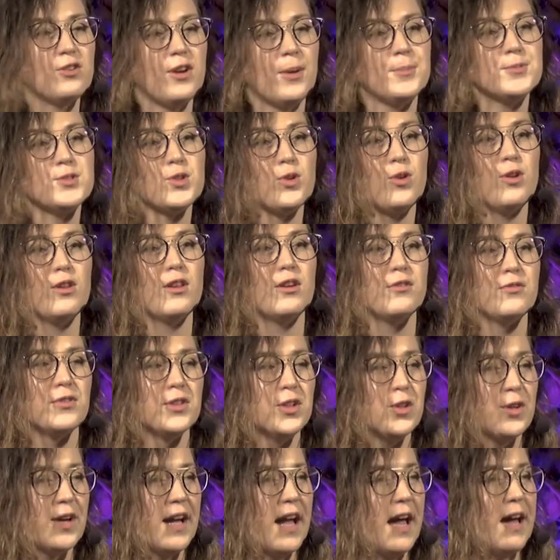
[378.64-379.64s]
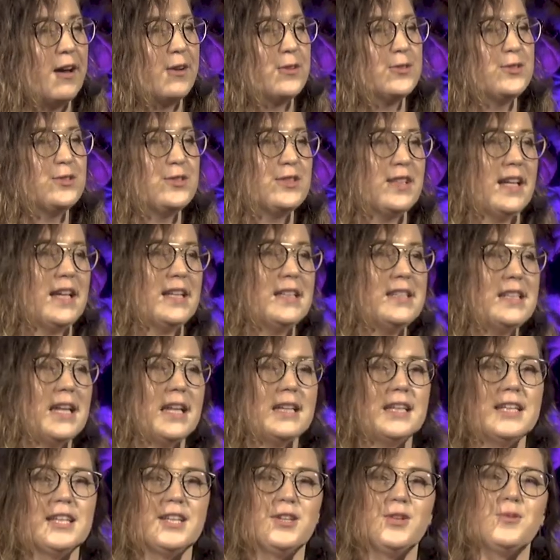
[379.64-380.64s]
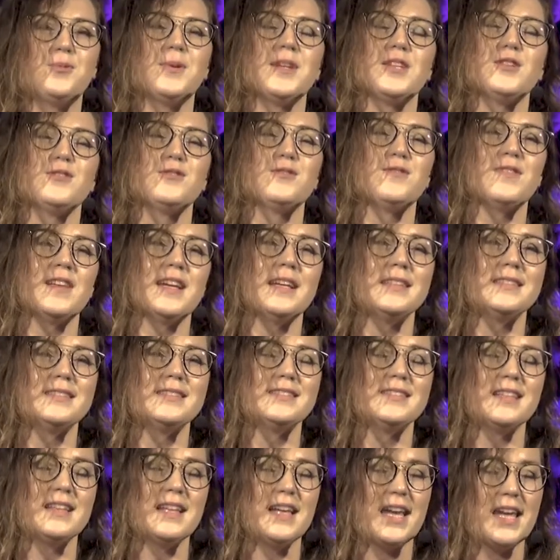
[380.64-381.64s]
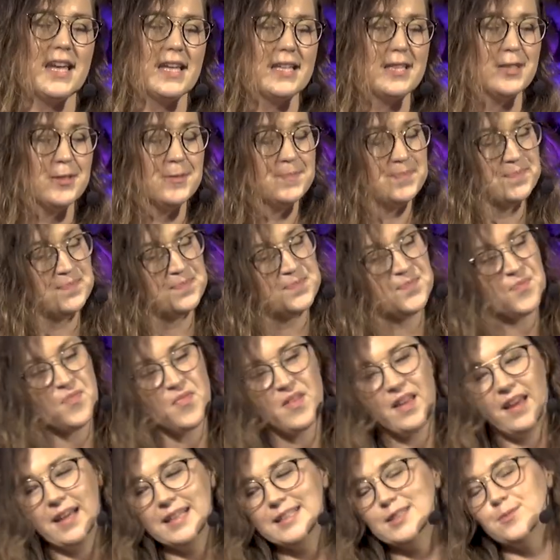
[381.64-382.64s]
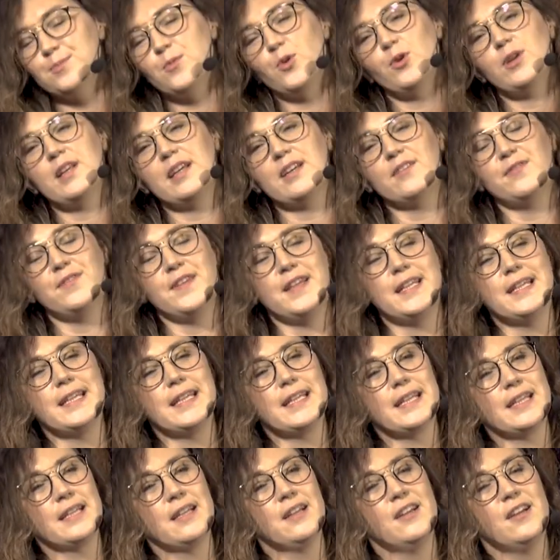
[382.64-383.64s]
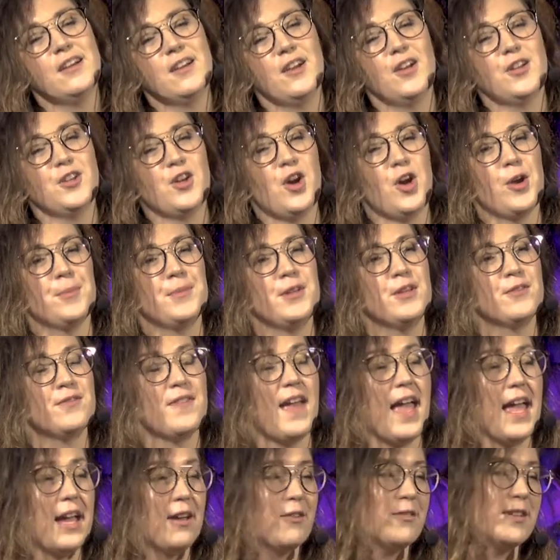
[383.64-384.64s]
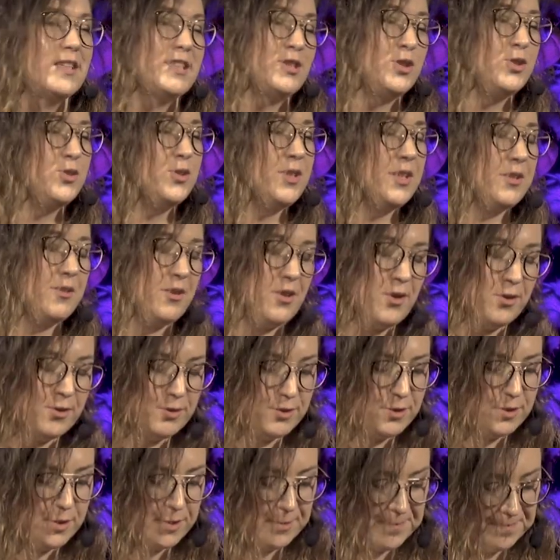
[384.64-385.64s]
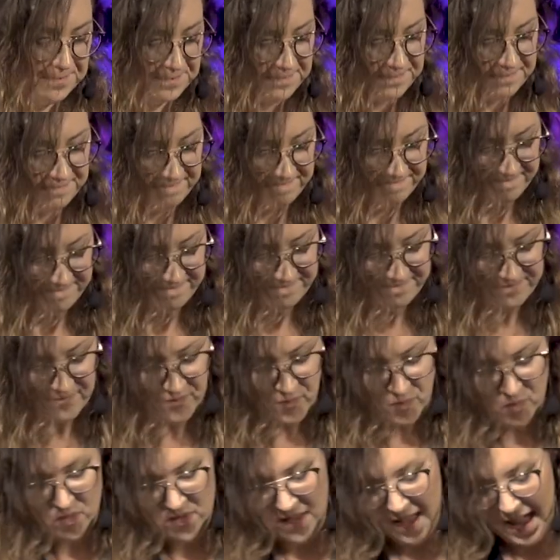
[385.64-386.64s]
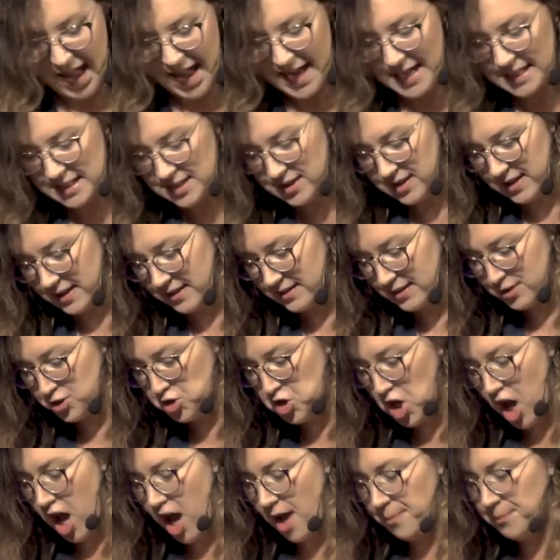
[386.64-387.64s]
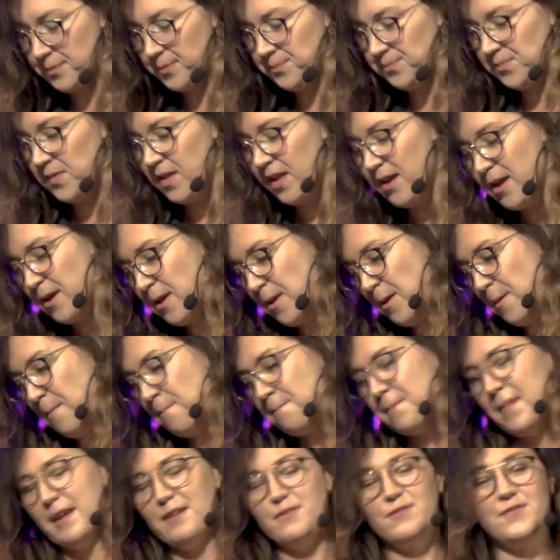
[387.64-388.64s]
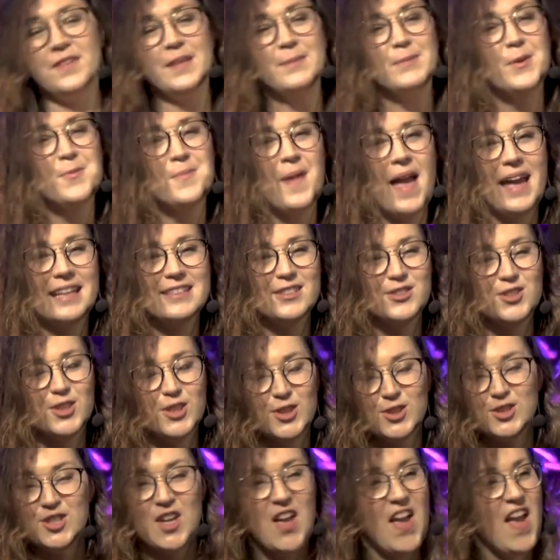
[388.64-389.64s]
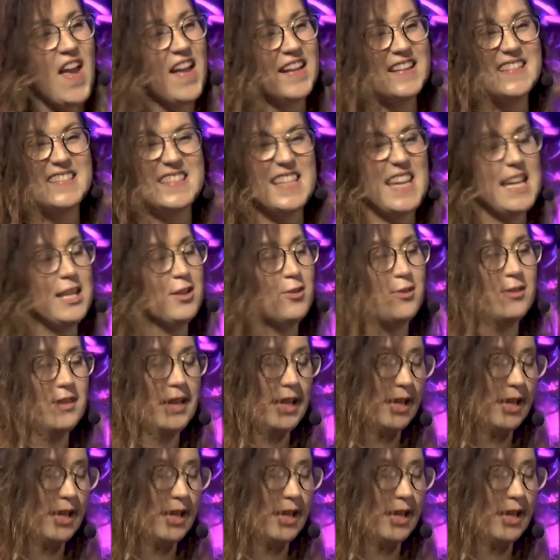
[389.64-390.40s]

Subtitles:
crumbs all over your house and yell at you when your flight is delayed. It's more like feeding an army of angry two-year-olds. And in this job, my female managers, they don't